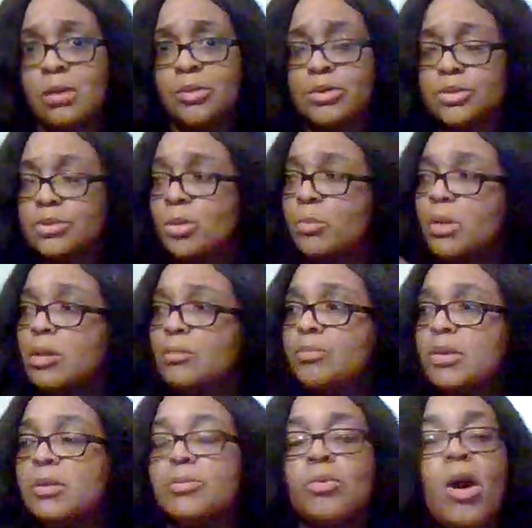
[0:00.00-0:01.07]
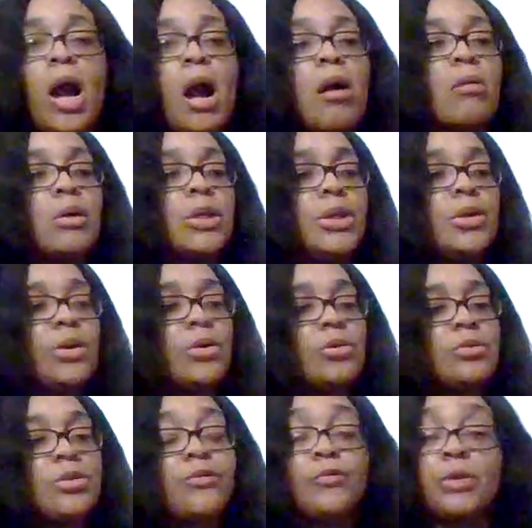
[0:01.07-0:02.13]
There's so many people out
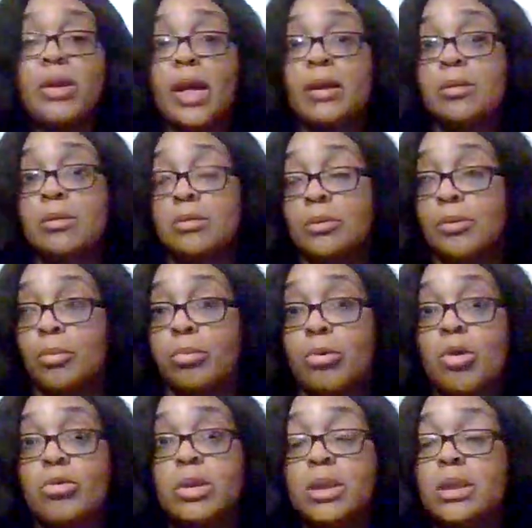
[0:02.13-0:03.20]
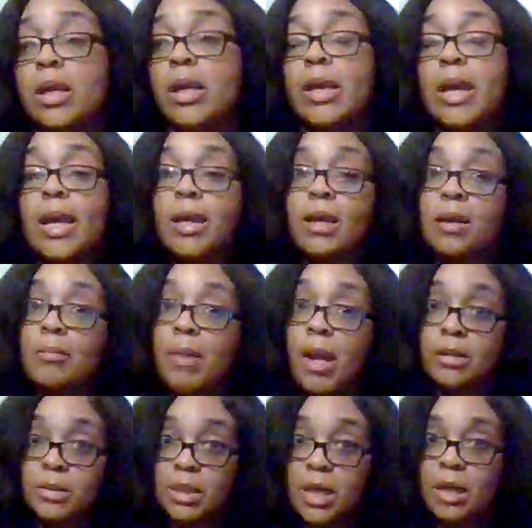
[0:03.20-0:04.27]
here that feel like they're broken and they can't come
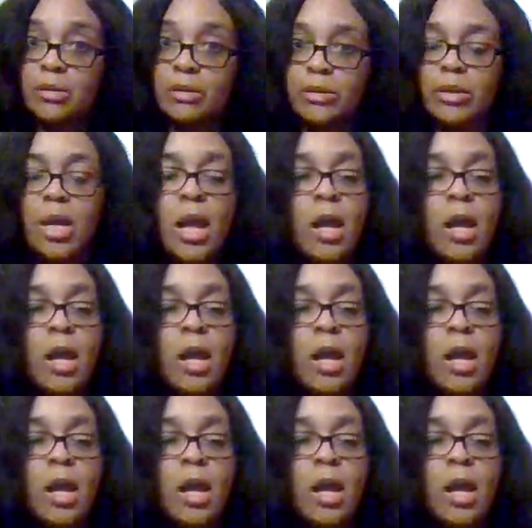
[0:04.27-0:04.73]
back together.